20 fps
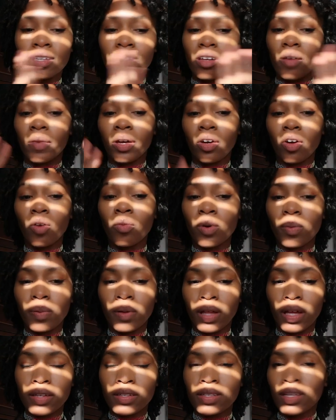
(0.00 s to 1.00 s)
is on my Kobo
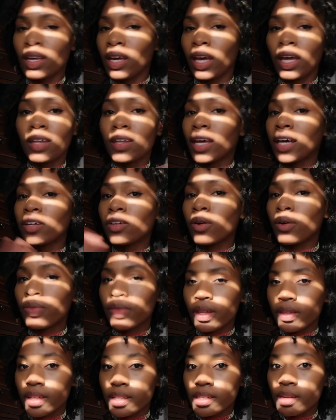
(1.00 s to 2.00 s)
Plus. And I don't
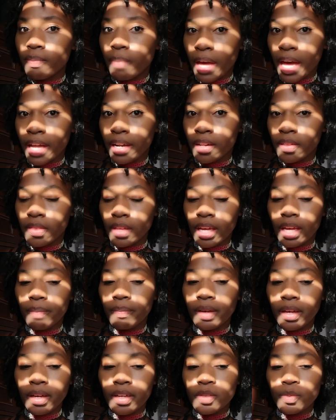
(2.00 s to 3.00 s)
think that's a bad thing
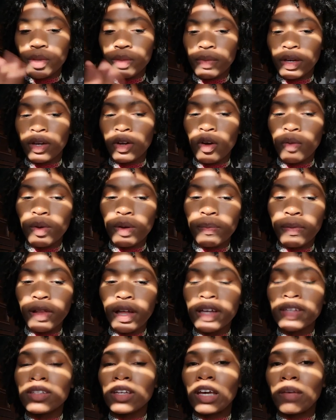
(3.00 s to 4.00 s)
because with my Kobo
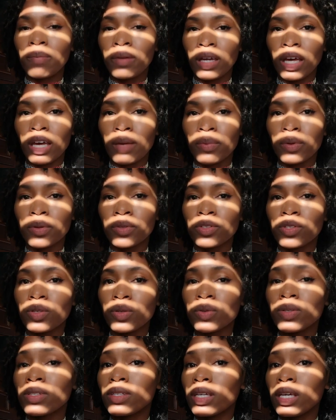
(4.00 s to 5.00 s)
Plus, I've been able
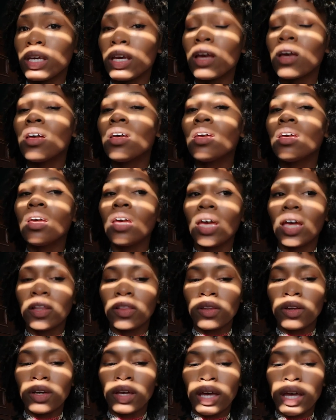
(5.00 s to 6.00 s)
to see
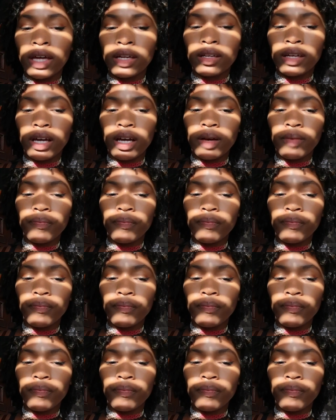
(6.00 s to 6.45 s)
and look at,